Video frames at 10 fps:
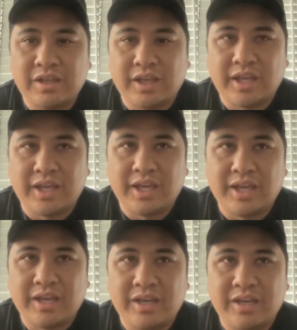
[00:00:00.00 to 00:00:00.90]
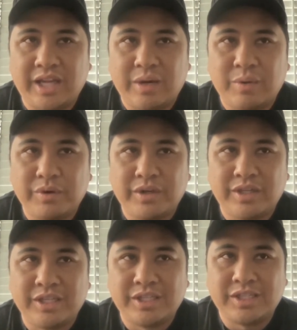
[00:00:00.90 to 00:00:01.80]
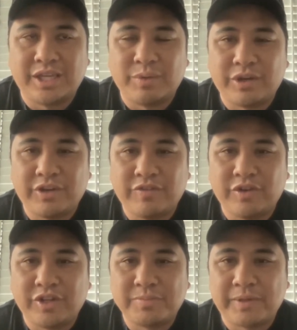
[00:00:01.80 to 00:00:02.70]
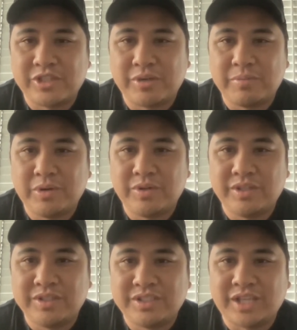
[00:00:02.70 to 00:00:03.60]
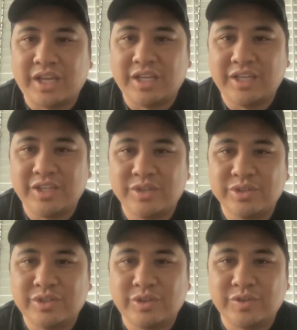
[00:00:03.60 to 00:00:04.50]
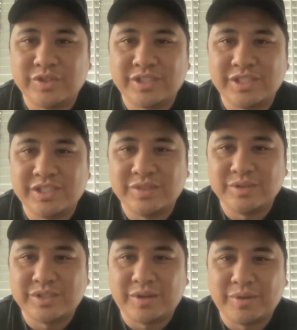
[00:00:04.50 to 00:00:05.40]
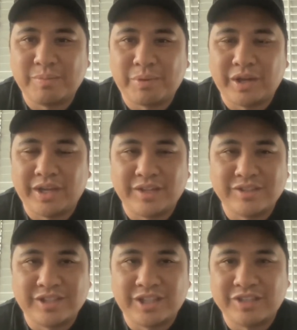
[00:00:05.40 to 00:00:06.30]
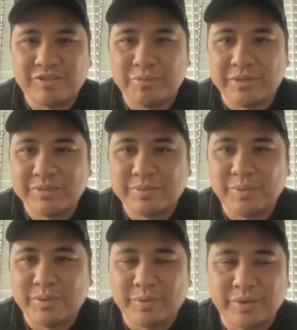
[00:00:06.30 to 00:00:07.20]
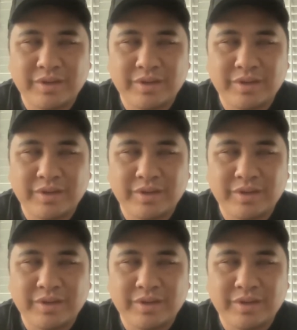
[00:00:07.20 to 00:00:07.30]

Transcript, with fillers: and now we're in ex- getting ready for expansion mode and signing deals overseas, which I'll probably announce in the next few months. But we're we're